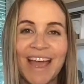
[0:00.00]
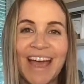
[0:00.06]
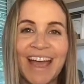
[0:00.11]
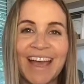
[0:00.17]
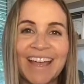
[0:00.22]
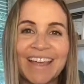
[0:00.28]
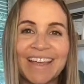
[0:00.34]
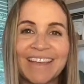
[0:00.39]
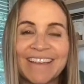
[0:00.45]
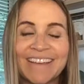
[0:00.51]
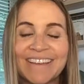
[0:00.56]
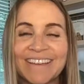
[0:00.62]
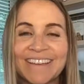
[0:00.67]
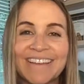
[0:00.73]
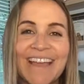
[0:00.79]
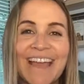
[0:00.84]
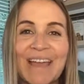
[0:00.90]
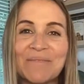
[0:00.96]
Hi,
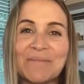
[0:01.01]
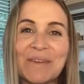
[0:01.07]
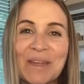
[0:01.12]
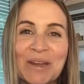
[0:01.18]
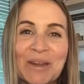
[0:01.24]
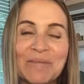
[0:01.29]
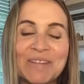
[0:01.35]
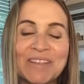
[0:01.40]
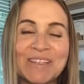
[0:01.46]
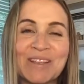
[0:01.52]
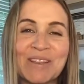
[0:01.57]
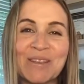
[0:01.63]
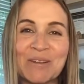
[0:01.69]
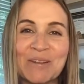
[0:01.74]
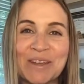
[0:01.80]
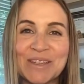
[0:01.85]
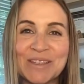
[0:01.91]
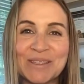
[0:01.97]
I'm Kerry
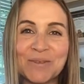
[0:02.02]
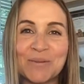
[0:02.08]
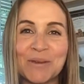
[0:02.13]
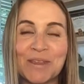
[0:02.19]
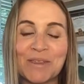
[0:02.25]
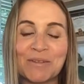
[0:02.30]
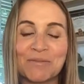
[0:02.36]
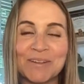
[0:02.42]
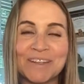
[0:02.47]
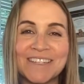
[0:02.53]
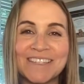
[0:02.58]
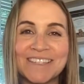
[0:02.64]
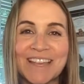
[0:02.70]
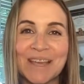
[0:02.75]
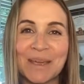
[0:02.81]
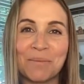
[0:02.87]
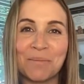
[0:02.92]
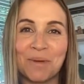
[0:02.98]
Biskelonis with
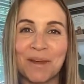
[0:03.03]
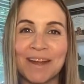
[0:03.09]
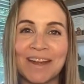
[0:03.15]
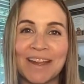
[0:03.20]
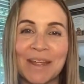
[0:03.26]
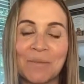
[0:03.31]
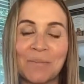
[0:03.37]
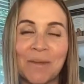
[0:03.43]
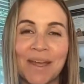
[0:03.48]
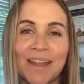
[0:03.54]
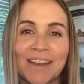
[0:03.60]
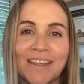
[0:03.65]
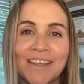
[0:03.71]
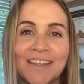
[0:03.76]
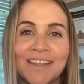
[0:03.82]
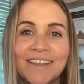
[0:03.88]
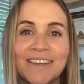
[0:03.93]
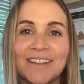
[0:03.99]
Reset Brain and
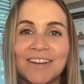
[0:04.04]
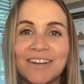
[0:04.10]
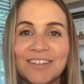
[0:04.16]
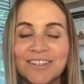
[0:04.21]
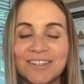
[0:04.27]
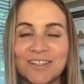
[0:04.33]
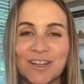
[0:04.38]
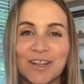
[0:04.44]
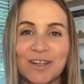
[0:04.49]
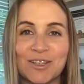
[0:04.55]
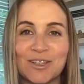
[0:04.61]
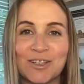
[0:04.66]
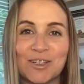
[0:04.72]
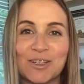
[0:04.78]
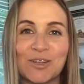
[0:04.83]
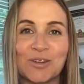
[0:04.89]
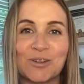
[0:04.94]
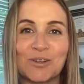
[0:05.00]
Body here to talk to
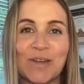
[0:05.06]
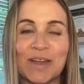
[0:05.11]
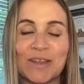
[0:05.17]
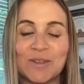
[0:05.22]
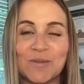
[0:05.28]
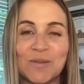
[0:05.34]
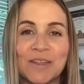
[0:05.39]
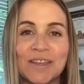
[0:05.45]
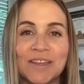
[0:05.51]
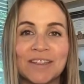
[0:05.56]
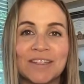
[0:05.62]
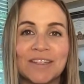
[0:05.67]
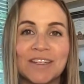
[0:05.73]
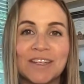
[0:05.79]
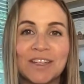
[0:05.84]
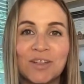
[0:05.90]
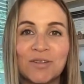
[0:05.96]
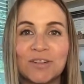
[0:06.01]
you as we
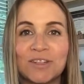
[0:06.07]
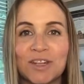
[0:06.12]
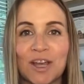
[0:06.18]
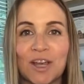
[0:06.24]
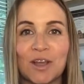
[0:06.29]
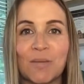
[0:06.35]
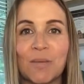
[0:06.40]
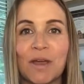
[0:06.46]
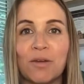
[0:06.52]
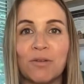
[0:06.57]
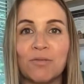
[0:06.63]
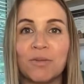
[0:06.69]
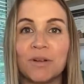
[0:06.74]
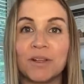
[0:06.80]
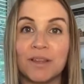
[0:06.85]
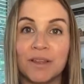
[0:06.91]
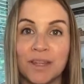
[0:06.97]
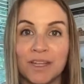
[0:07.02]
continue to talk about
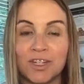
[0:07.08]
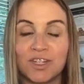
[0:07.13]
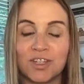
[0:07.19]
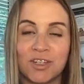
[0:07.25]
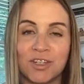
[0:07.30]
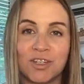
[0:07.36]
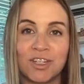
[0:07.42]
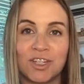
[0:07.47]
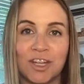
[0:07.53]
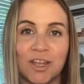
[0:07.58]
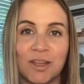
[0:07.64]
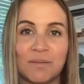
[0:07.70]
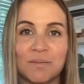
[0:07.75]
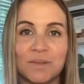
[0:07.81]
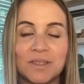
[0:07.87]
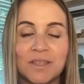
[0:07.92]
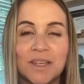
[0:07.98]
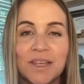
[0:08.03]

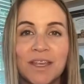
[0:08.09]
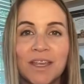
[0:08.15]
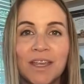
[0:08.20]
relationships.